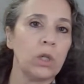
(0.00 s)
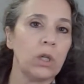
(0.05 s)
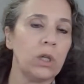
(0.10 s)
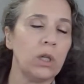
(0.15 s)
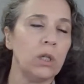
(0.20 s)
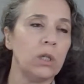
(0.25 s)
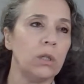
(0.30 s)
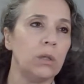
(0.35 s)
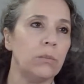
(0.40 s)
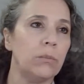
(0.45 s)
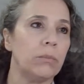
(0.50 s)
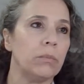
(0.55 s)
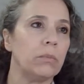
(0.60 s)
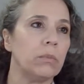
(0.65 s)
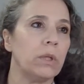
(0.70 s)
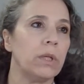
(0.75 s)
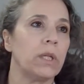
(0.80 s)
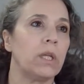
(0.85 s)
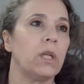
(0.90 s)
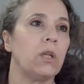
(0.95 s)

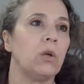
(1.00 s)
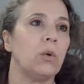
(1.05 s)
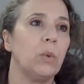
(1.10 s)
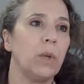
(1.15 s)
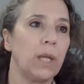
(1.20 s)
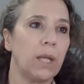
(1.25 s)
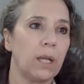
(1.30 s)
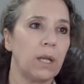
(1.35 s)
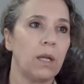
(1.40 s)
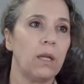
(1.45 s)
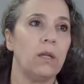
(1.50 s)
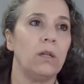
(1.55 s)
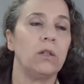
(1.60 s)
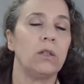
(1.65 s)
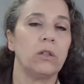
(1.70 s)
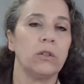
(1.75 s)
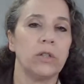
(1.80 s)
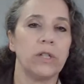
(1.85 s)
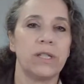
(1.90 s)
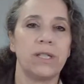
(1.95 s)
we get an
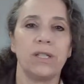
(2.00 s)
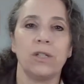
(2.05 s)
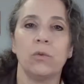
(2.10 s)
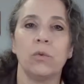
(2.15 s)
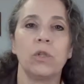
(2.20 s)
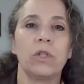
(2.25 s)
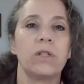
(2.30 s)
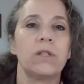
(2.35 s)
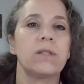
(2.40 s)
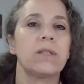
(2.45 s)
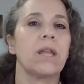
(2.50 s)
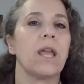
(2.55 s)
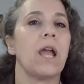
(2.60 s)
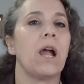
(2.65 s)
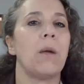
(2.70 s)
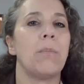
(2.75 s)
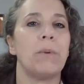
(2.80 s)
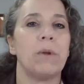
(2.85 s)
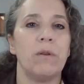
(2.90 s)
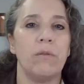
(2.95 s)
elk or a deer, which doesn't
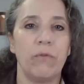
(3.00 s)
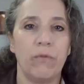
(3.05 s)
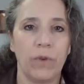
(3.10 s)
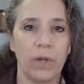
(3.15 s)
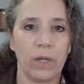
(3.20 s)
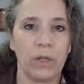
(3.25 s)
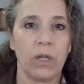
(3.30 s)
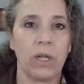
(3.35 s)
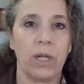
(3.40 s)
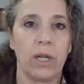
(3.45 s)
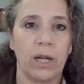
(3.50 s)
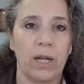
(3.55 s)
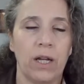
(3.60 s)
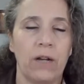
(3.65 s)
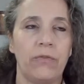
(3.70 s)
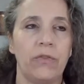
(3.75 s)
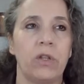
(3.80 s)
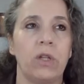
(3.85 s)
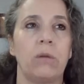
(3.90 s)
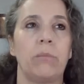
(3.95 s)
happen very
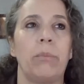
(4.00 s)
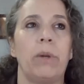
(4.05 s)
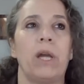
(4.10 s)
often.